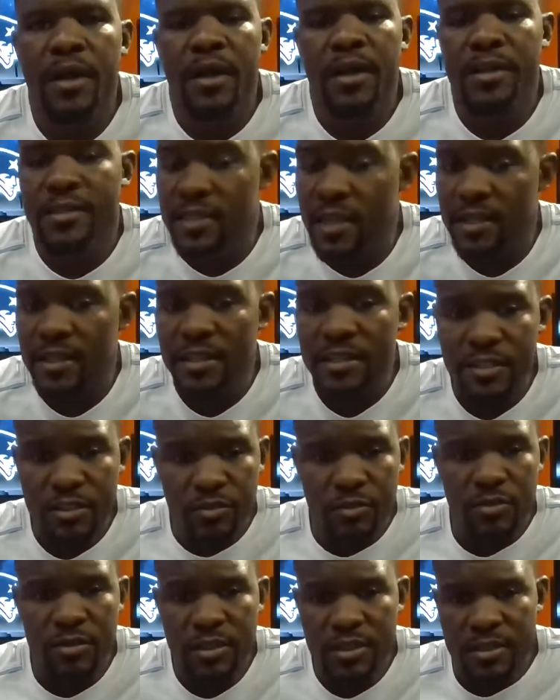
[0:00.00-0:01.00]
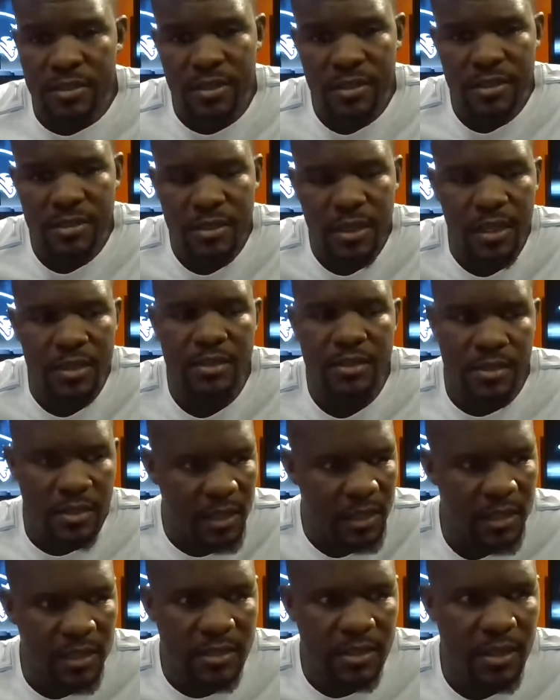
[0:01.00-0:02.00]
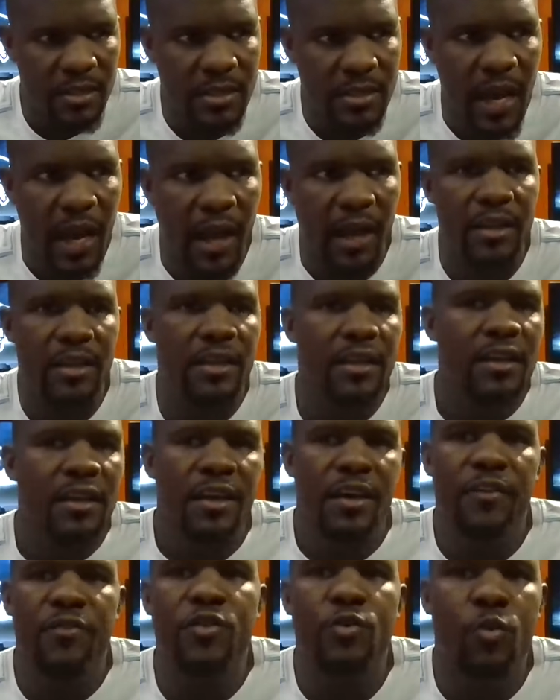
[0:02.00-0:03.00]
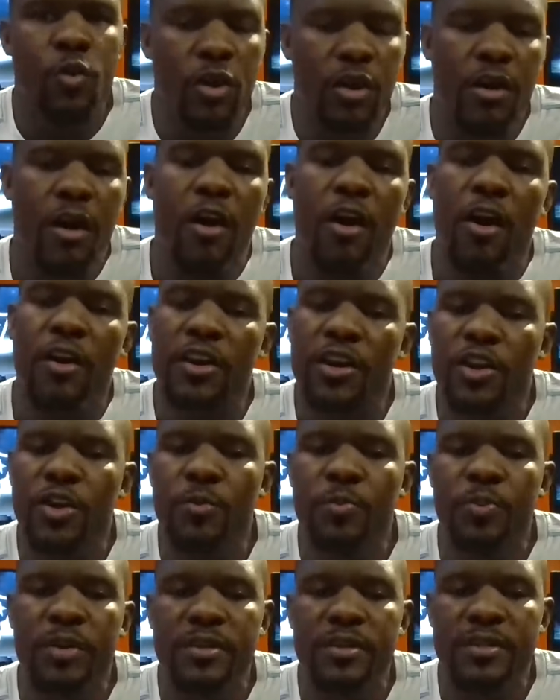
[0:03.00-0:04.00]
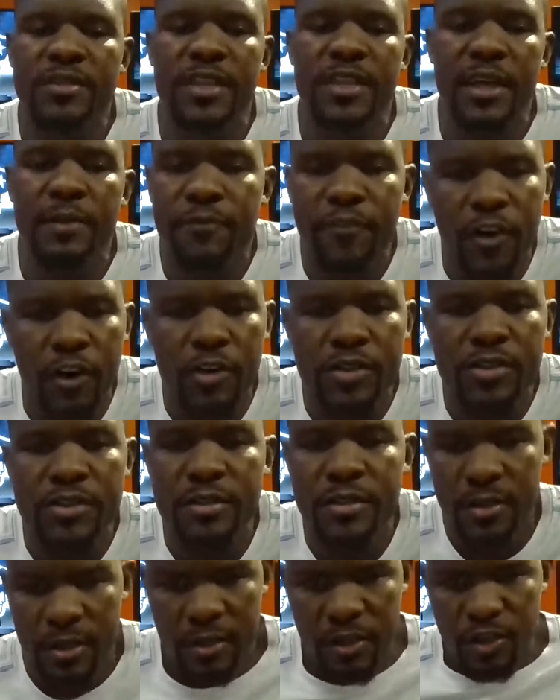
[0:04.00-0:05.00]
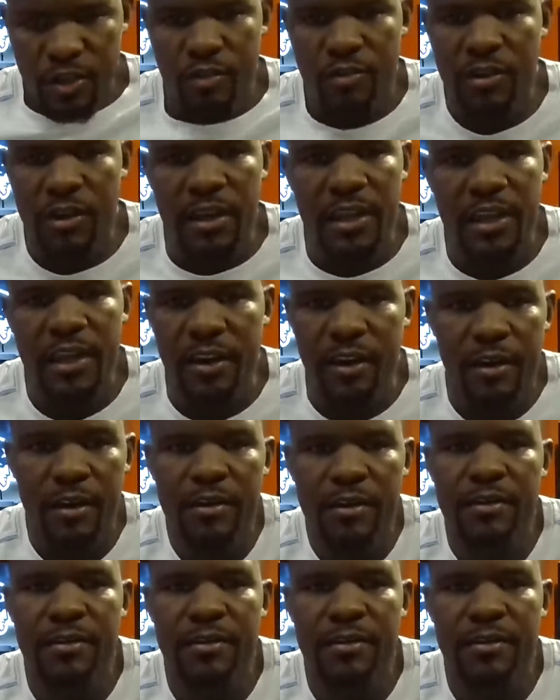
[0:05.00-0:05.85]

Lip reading: He said this. He said this exactly. If you work hard and you put the team first, you're a leader.